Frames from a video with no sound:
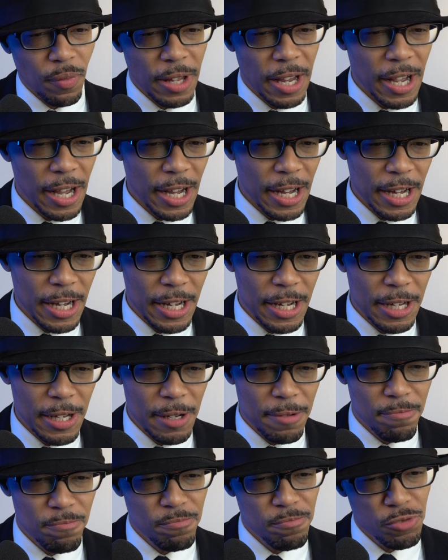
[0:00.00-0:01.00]

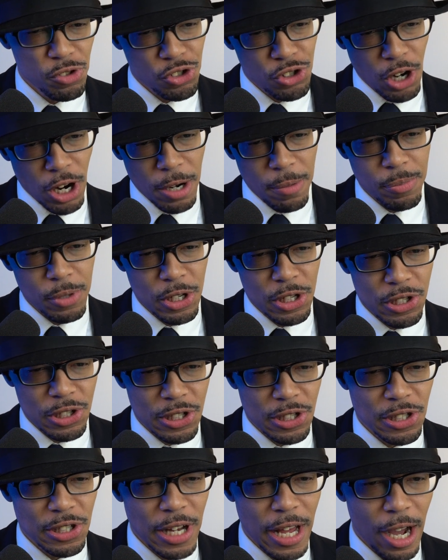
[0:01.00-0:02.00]
Sharpness
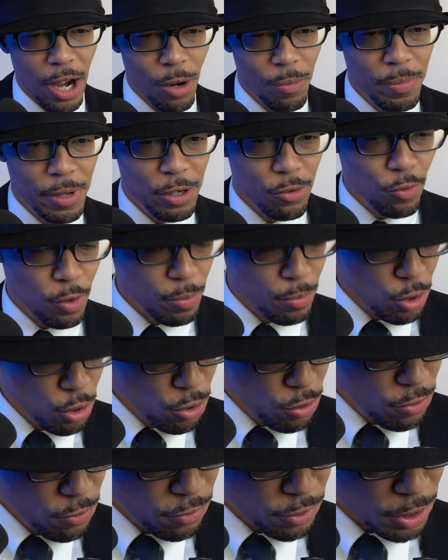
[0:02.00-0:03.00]
has now been
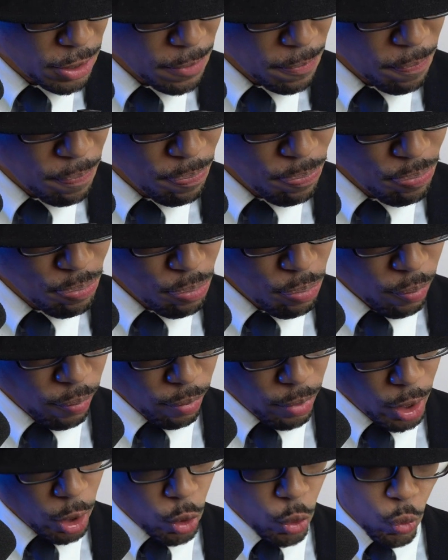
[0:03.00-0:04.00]
removed.
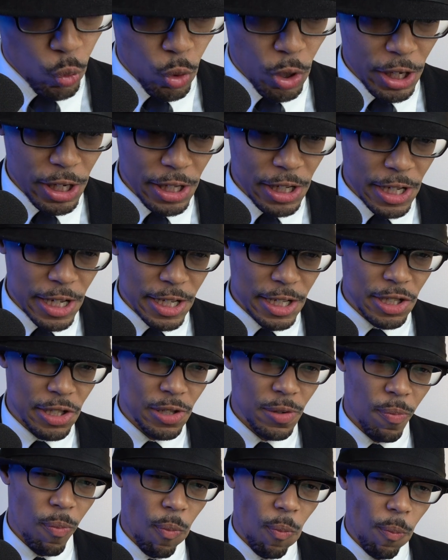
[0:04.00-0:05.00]

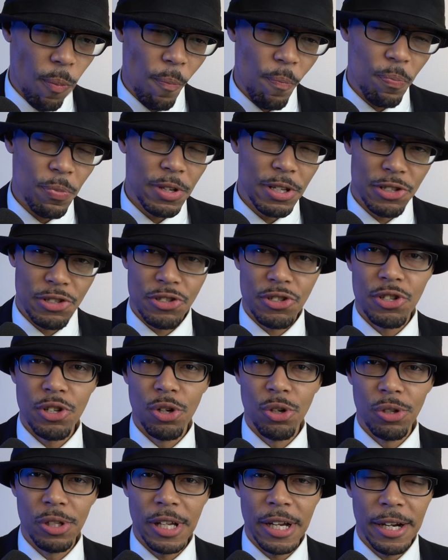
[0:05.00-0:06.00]
Woodiness is
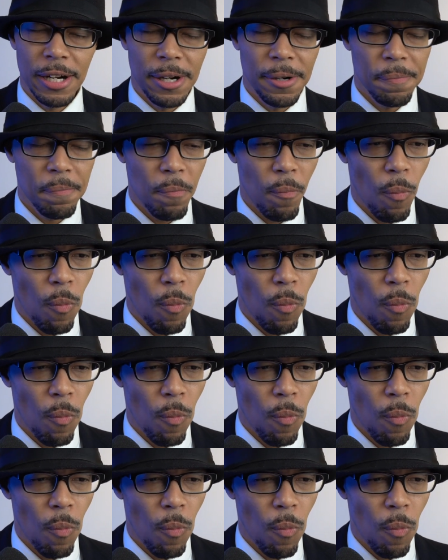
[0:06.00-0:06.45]
still there.